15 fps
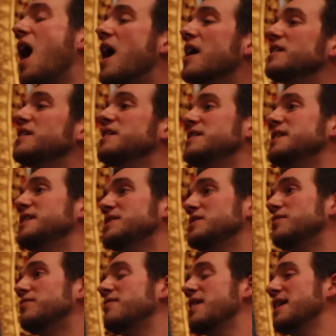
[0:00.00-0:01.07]

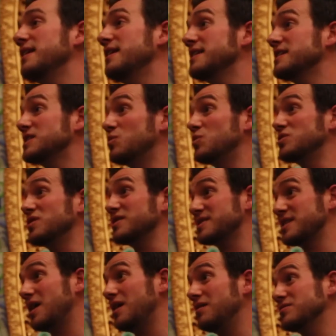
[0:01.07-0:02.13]
Unconditional friendliness towards
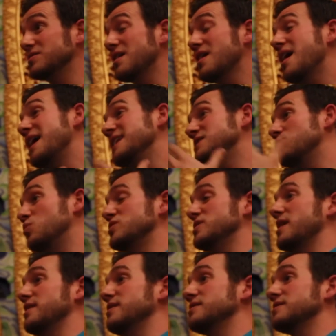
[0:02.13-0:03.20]
ourselves and towards
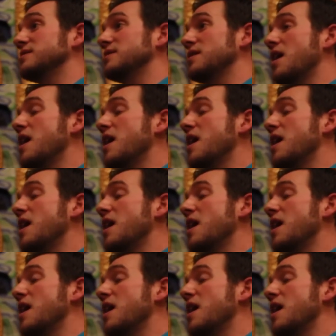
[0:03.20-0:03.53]
others.